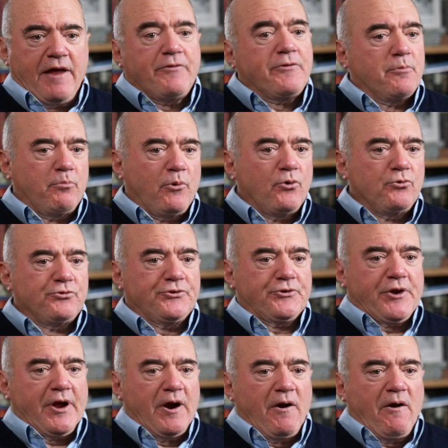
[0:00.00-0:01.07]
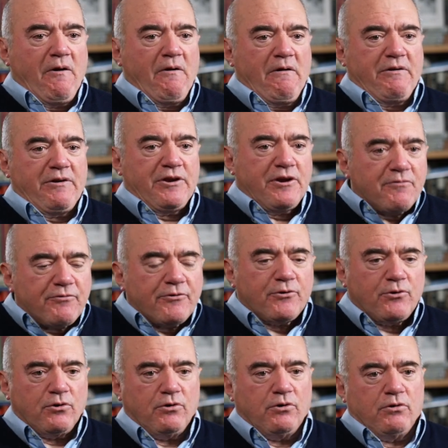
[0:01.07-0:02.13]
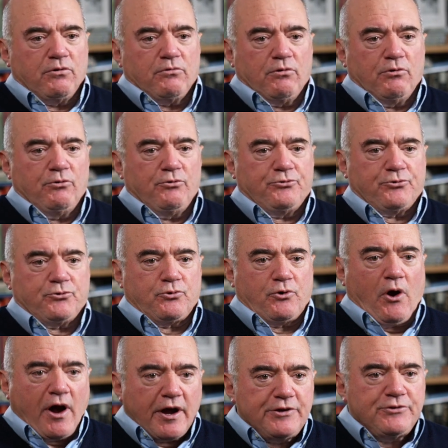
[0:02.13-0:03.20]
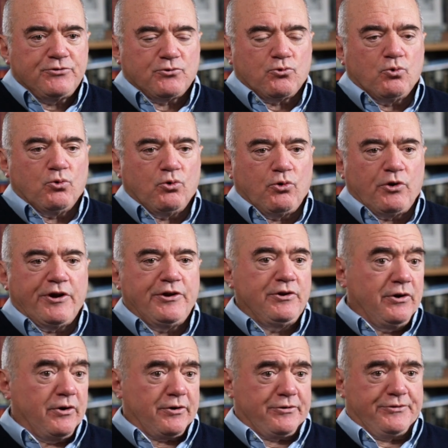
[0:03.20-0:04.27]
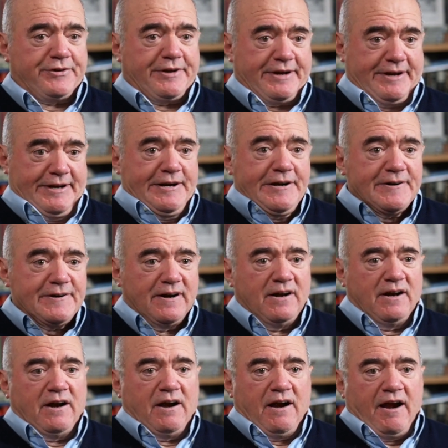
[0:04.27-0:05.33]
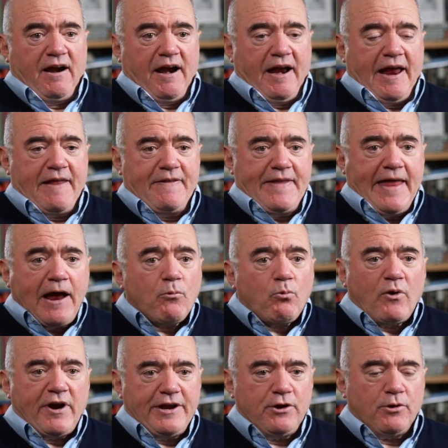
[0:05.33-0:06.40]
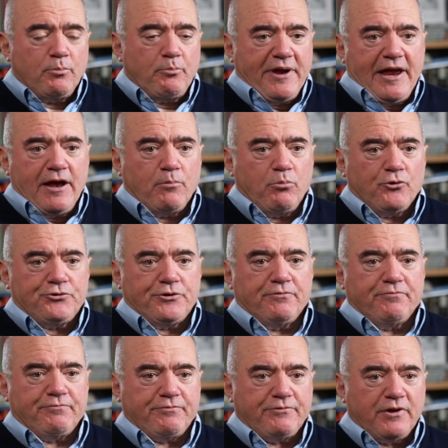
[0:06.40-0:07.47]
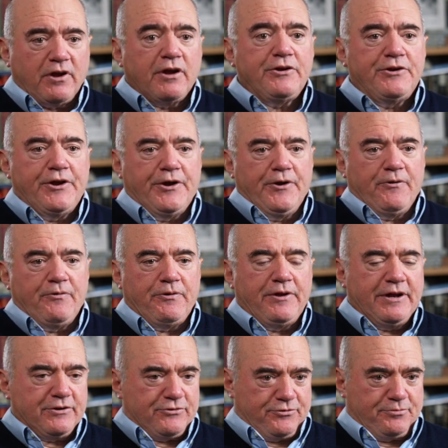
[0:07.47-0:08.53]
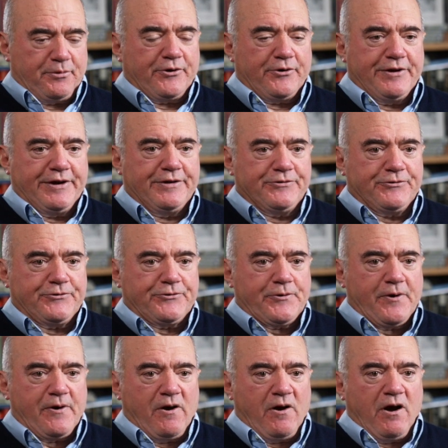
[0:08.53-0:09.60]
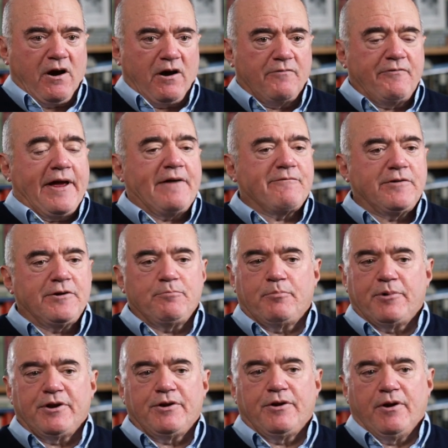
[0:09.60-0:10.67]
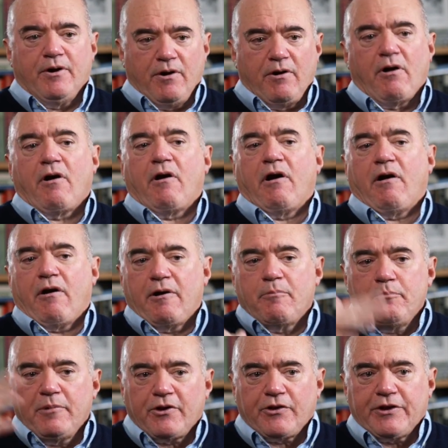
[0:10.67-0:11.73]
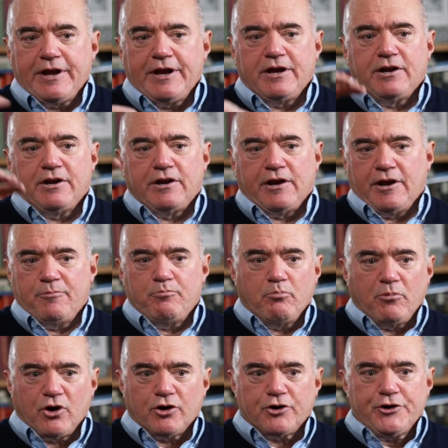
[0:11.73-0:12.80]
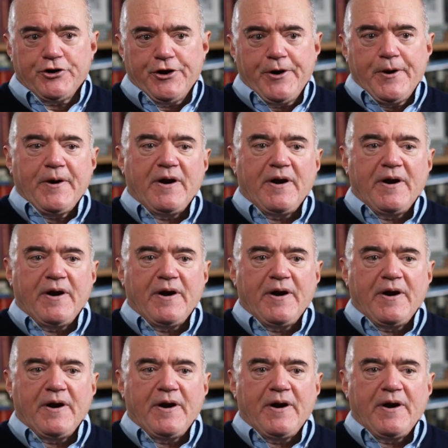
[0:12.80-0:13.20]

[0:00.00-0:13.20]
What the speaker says: at the most difficult high school in New York City. And that way you'll be able to flood the experience of having been humiliated and mugged.